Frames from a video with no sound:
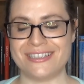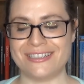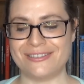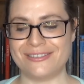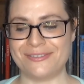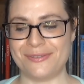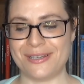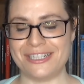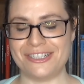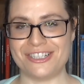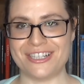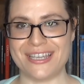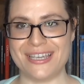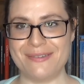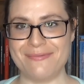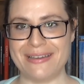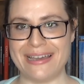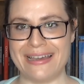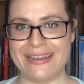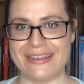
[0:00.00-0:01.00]
know if I should
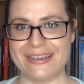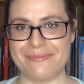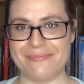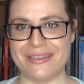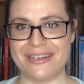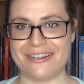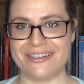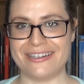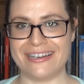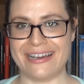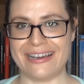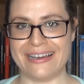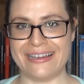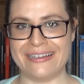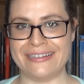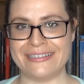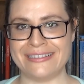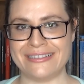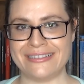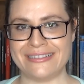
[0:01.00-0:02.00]
keep adding them in or
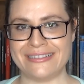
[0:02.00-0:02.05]
not.